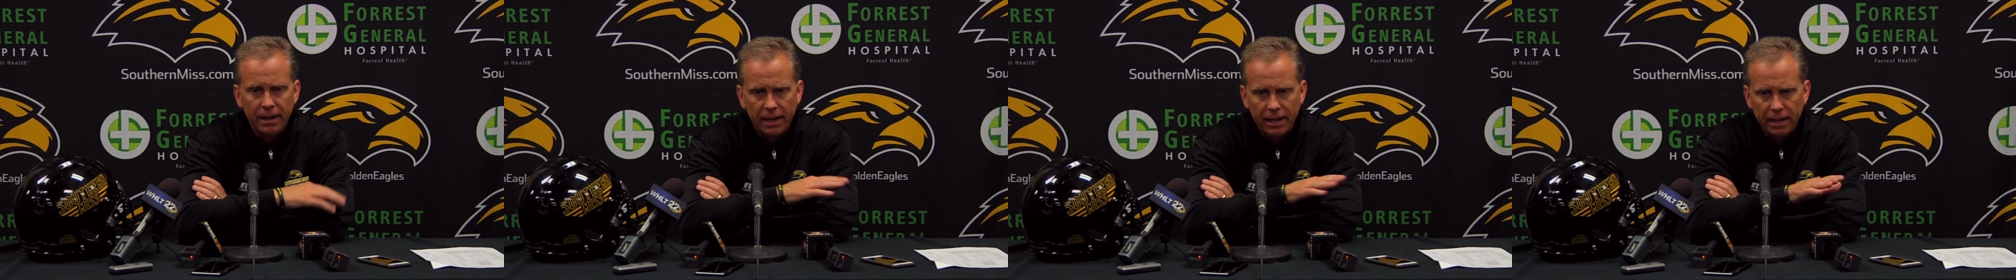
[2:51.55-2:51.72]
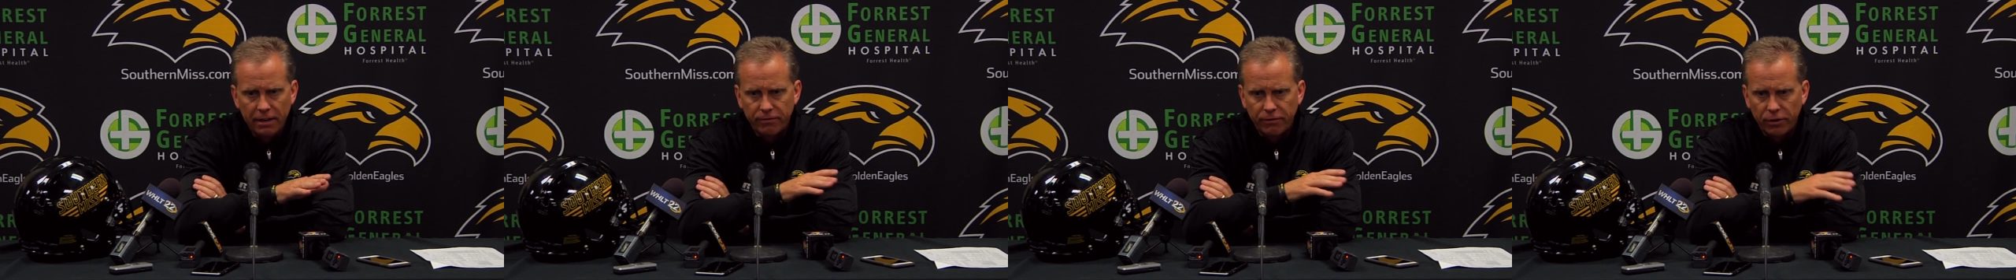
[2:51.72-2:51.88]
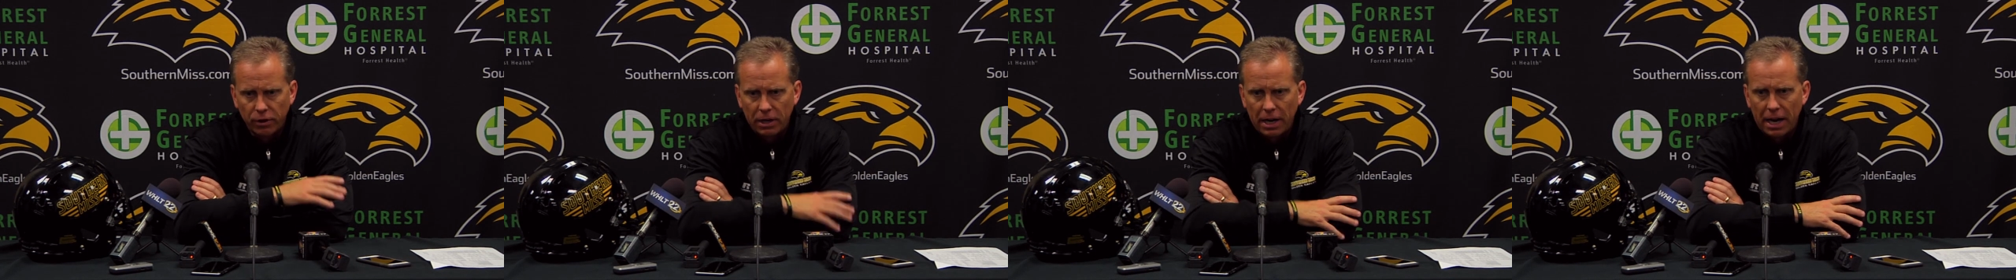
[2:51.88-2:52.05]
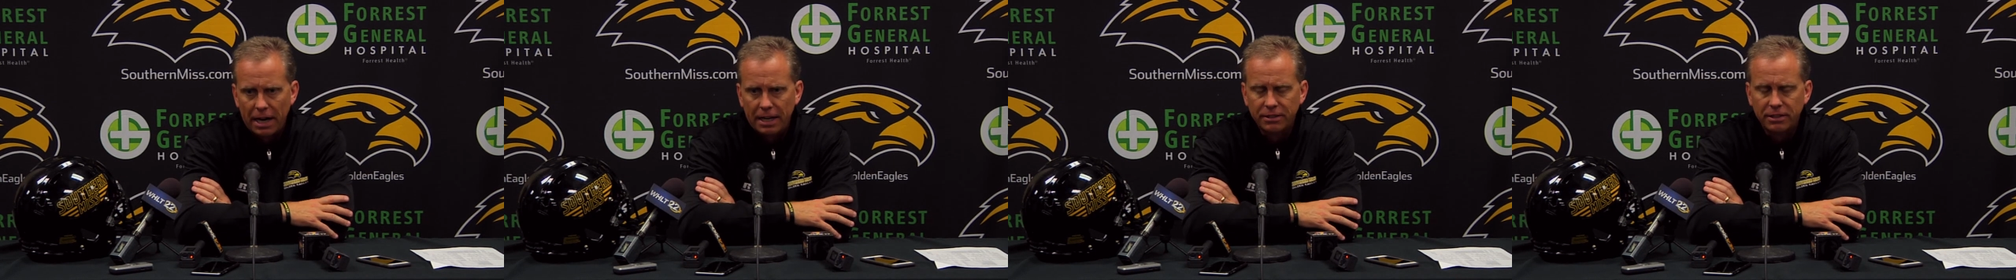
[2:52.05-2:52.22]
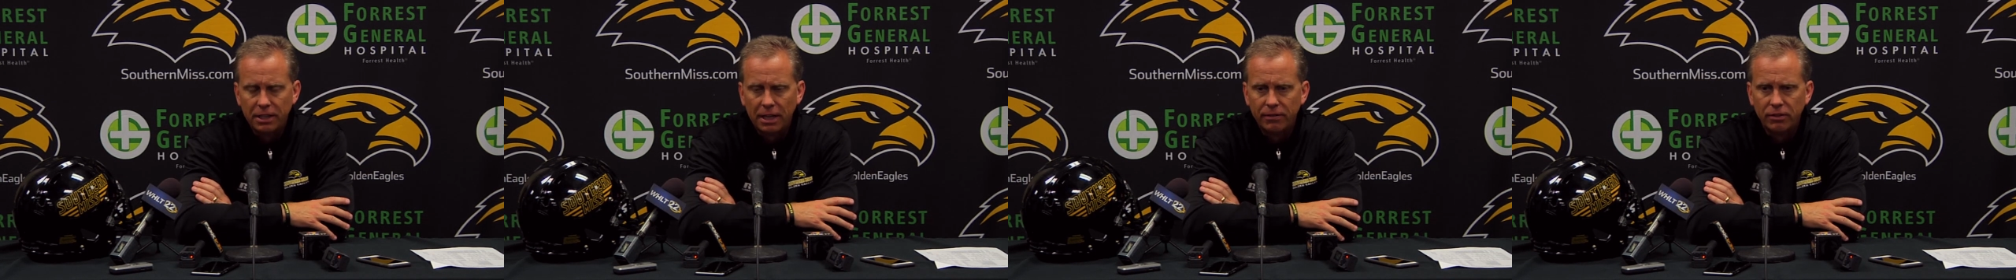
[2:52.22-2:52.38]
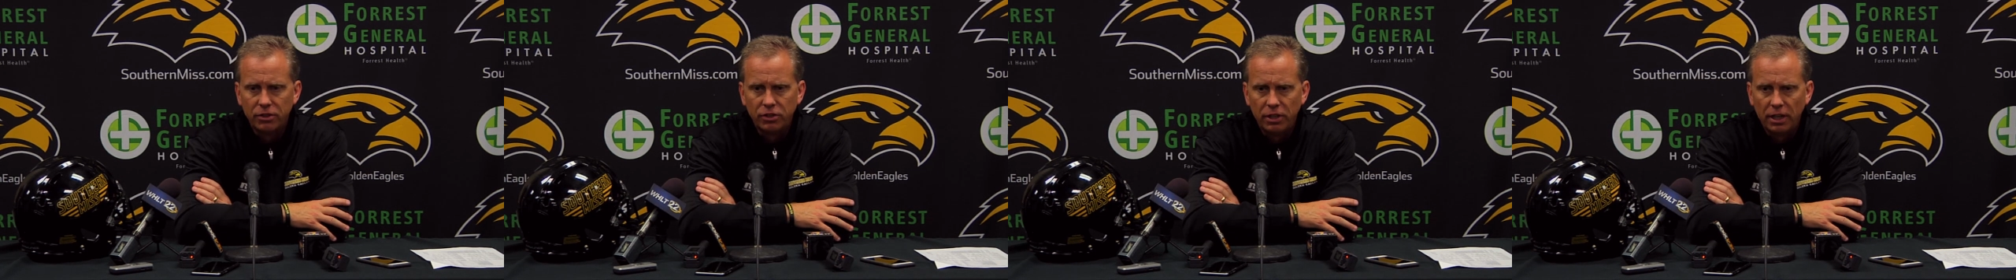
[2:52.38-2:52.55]
and for guys to
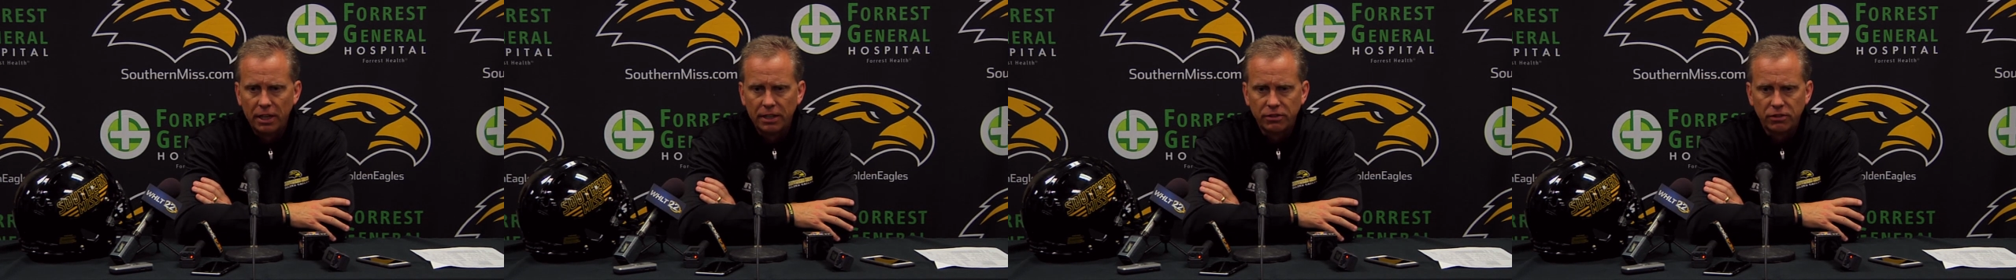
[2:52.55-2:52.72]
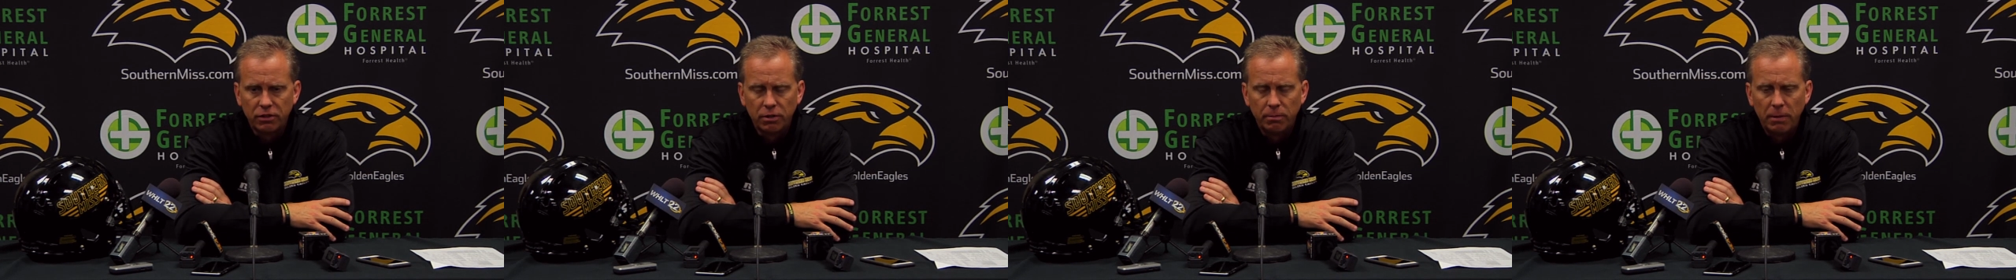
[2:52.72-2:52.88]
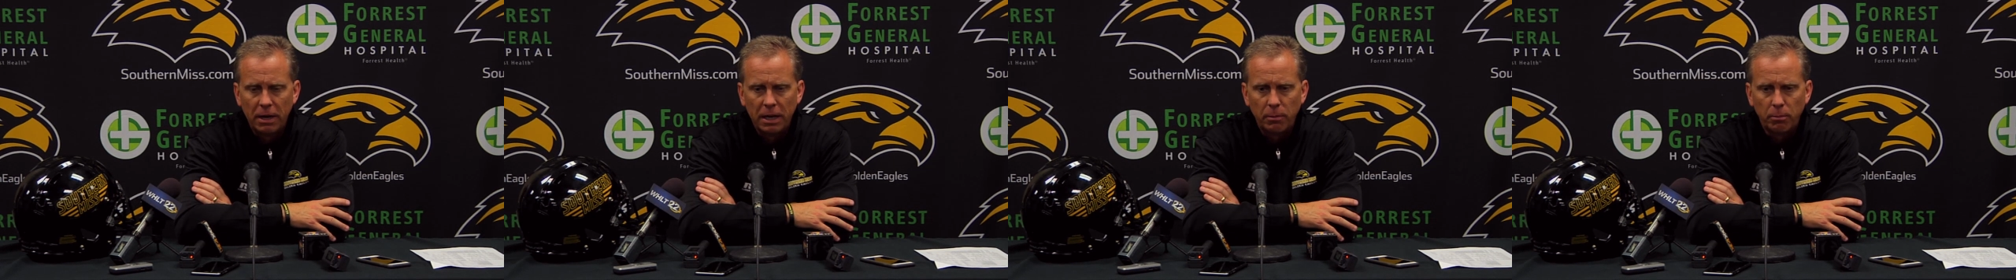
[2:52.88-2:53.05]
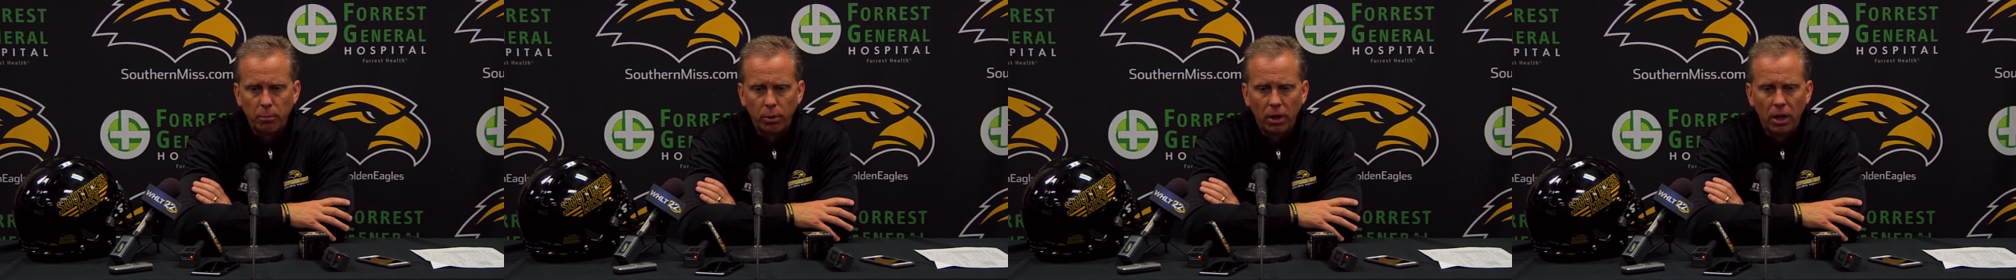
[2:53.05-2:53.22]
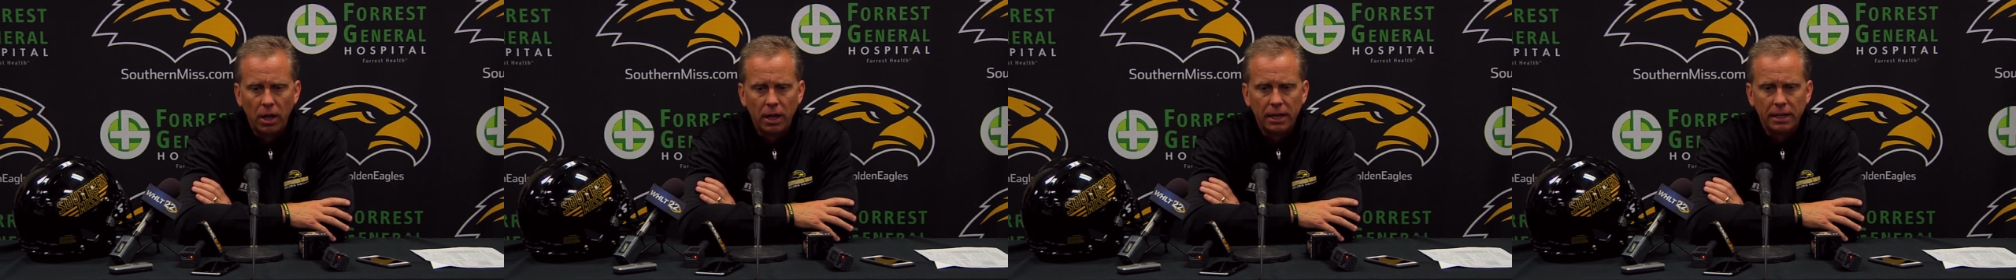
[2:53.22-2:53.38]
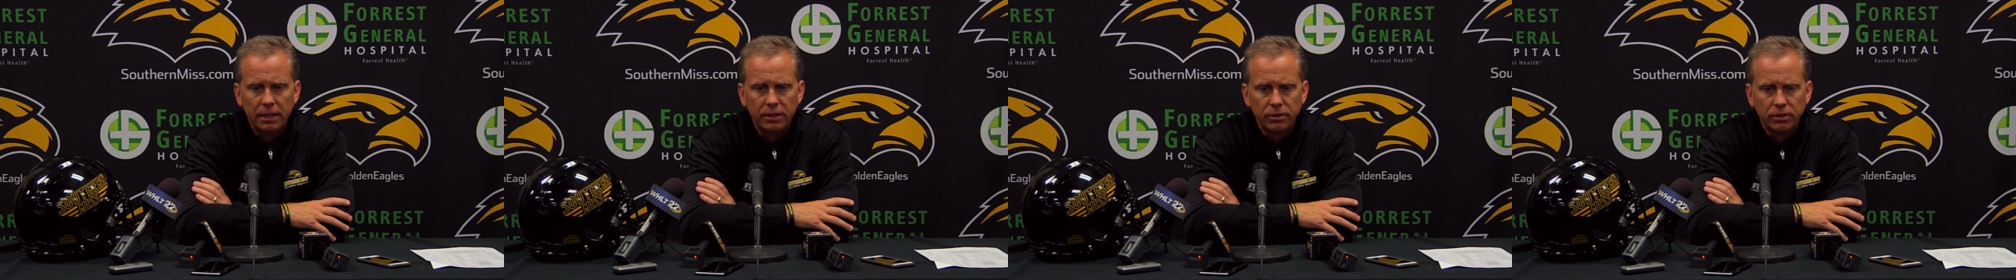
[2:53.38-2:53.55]
have a chance to make
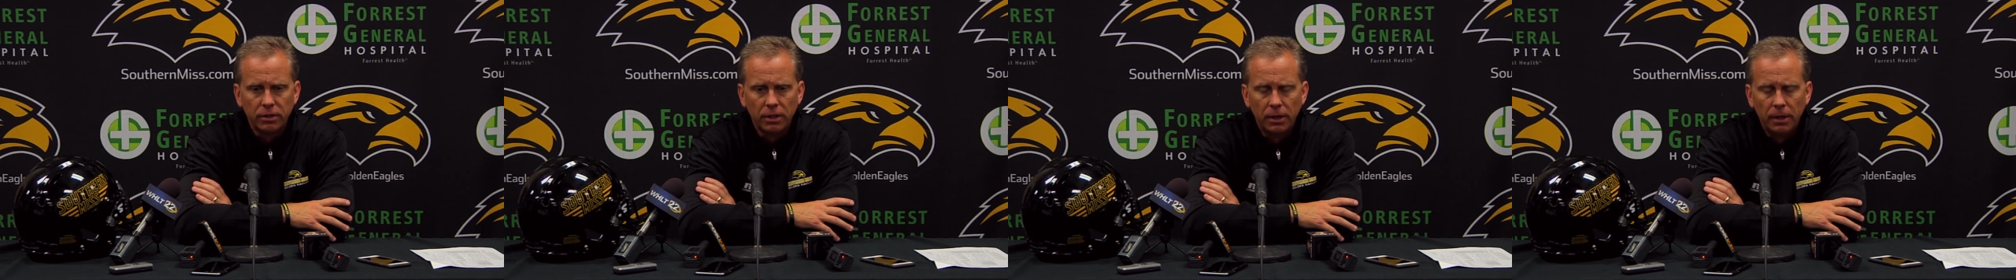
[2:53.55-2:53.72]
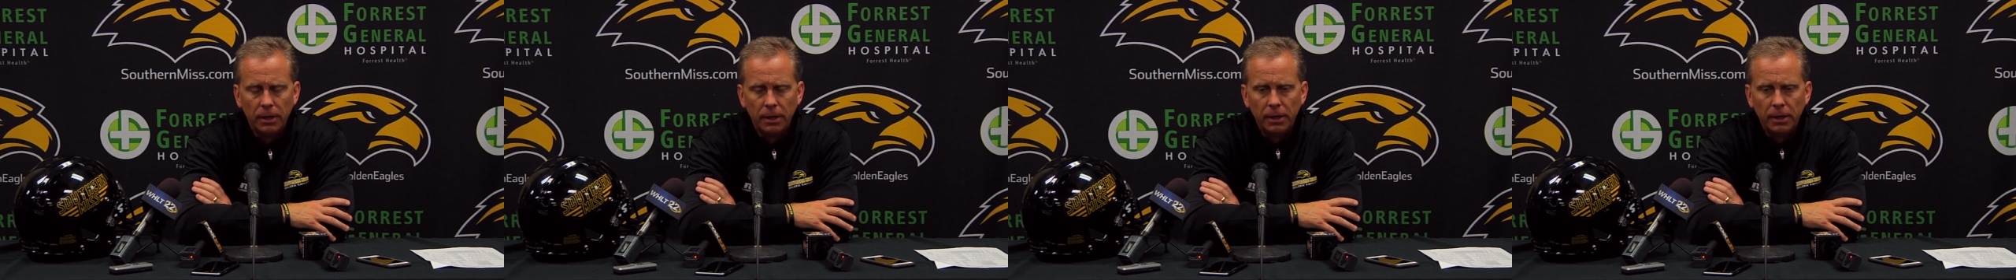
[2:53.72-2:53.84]
plays.